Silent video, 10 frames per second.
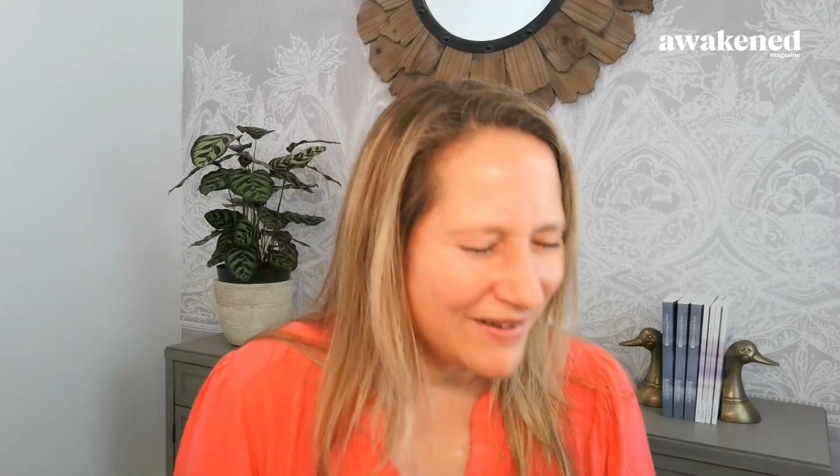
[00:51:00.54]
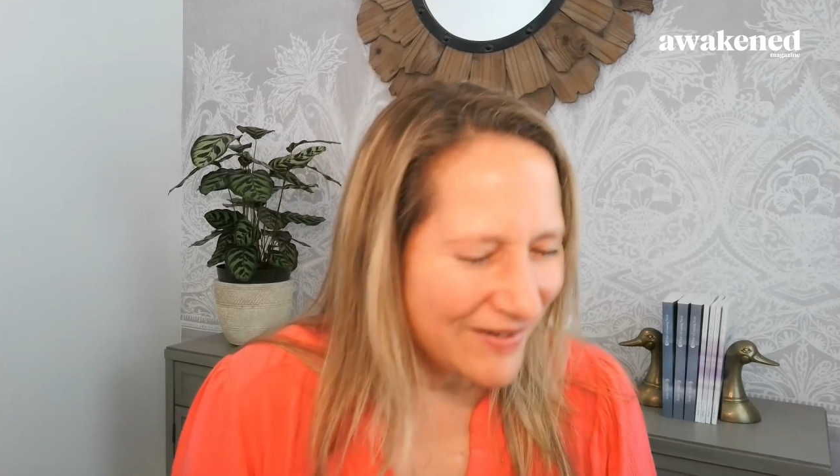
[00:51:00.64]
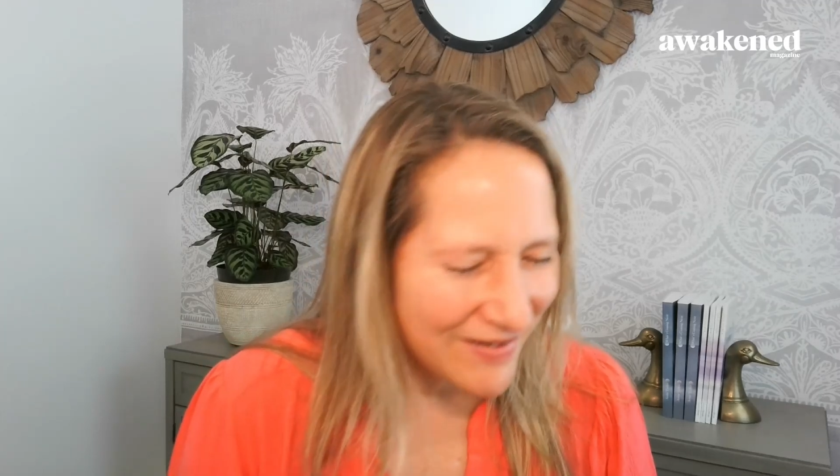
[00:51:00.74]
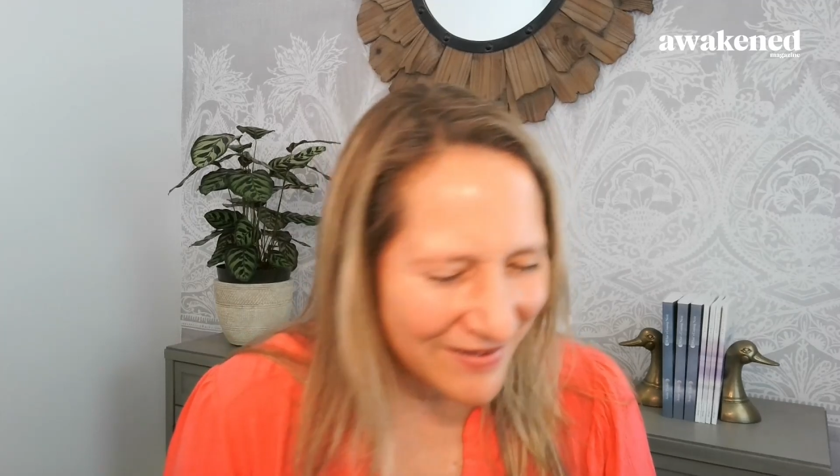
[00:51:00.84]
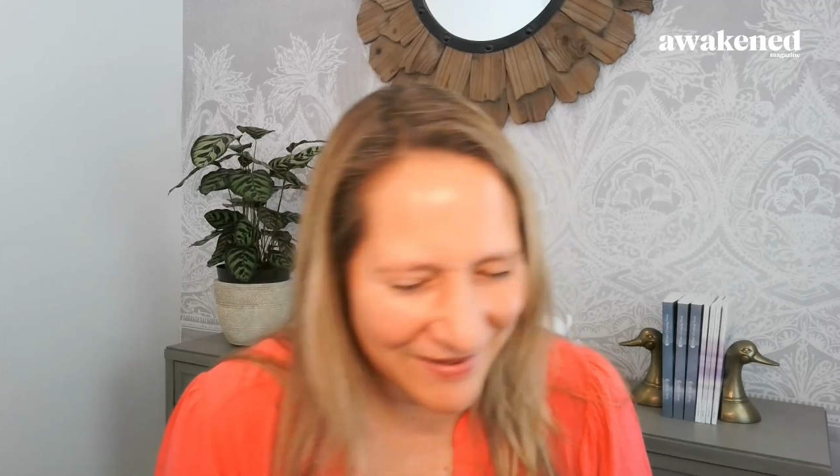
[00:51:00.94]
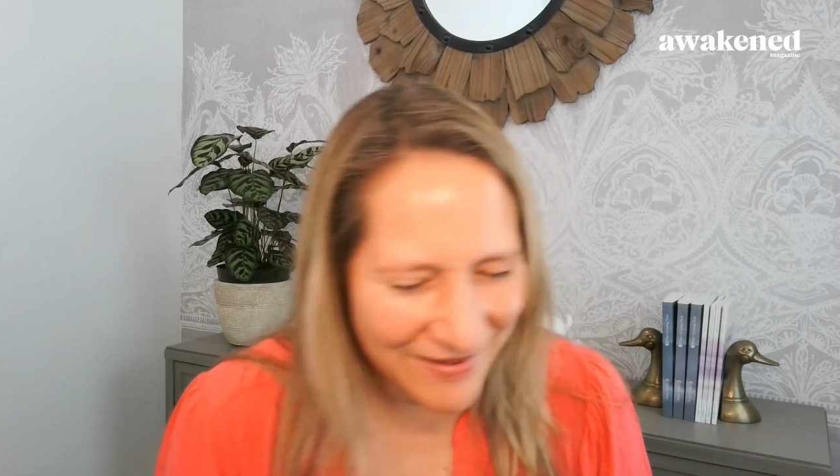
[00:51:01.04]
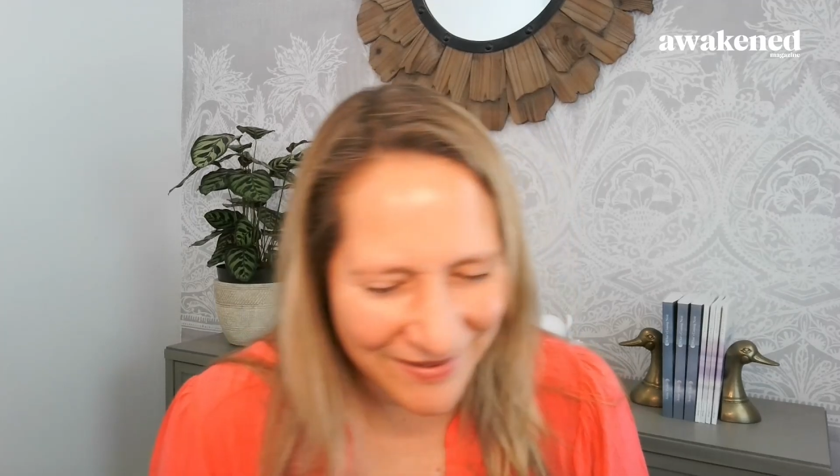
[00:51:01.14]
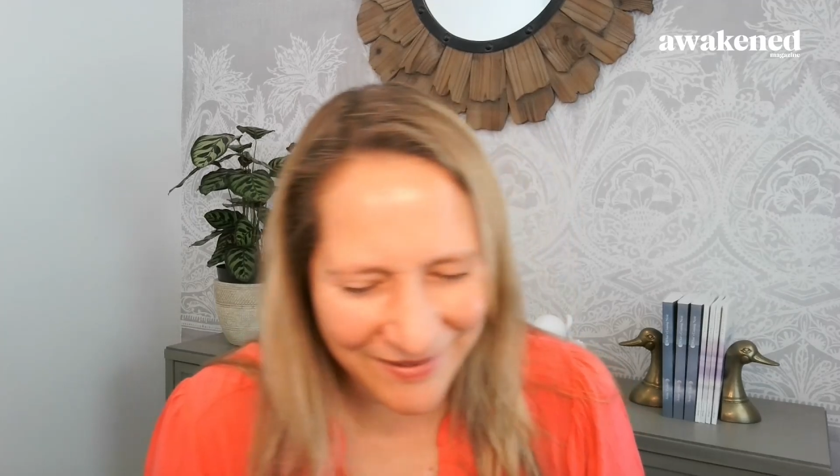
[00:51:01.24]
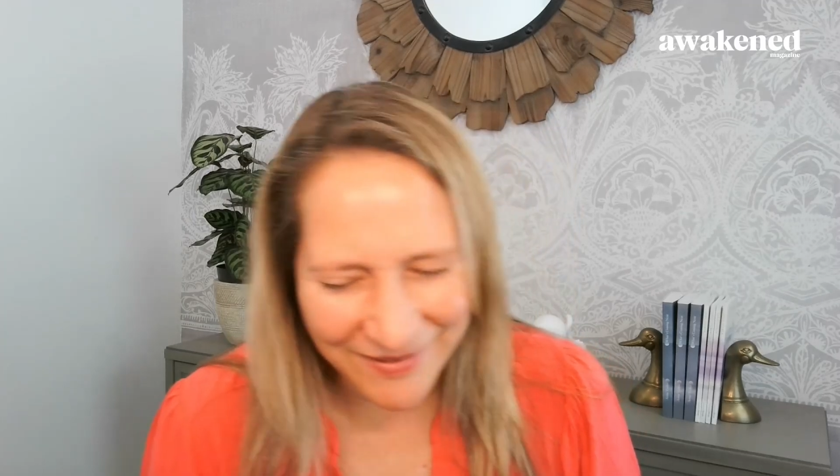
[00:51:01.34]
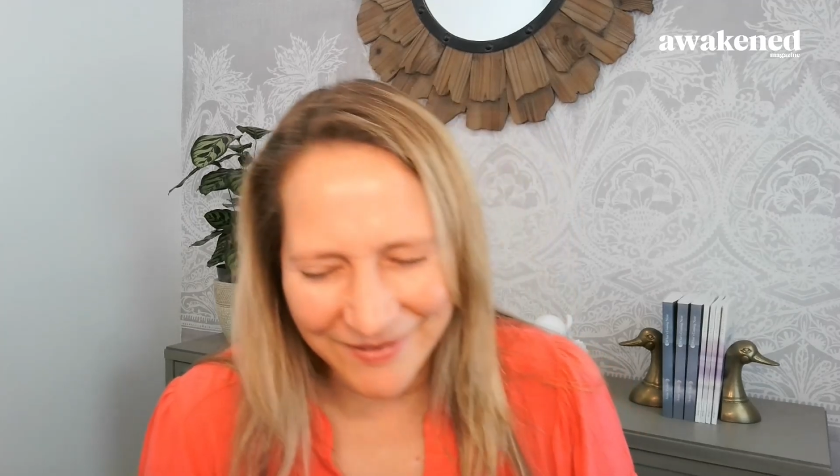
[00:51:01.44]

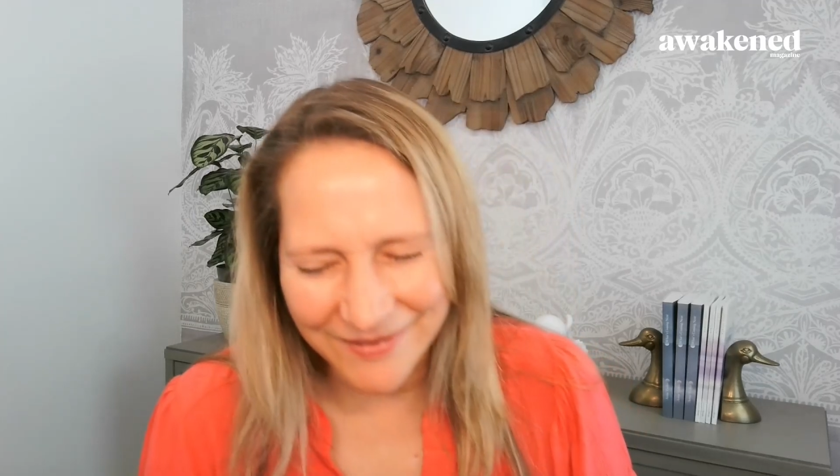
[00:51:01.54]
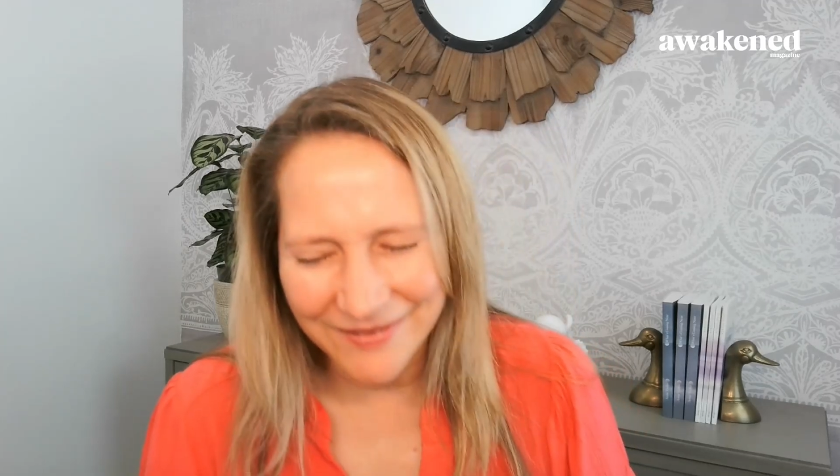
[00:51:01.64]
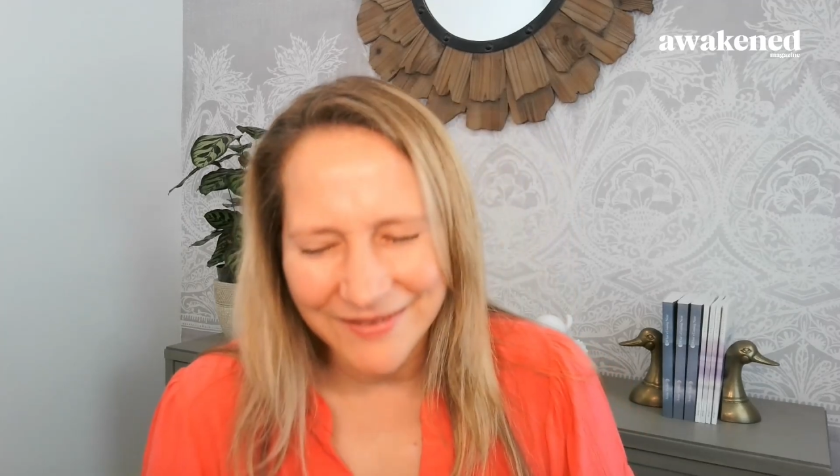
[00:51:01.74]
are